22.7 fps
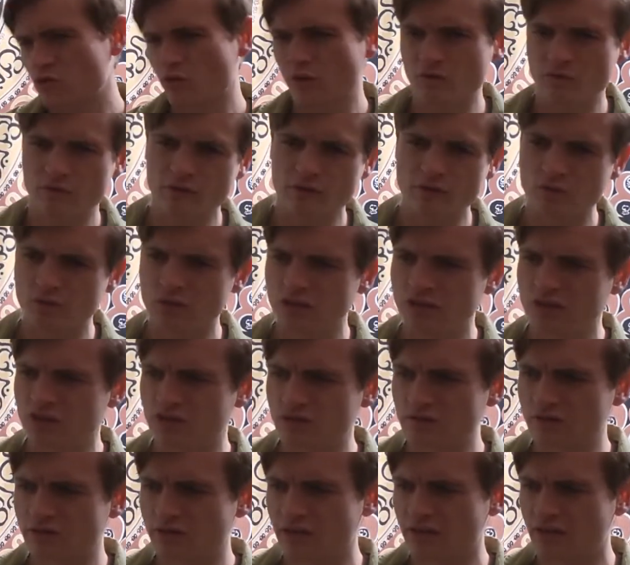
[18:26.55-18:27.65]
Do I really want to
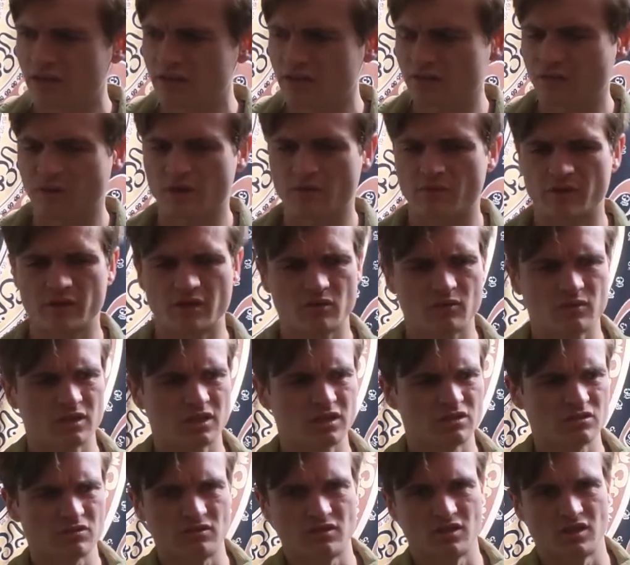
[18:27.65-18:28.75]
do that? Do I really want to
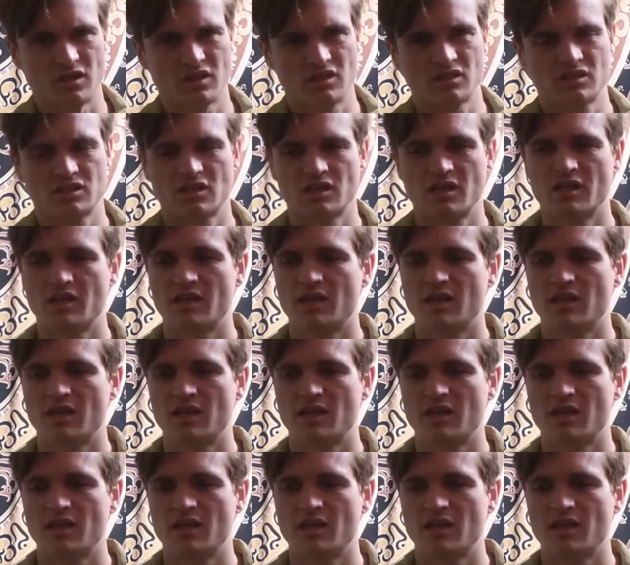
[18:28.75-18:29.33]
do this?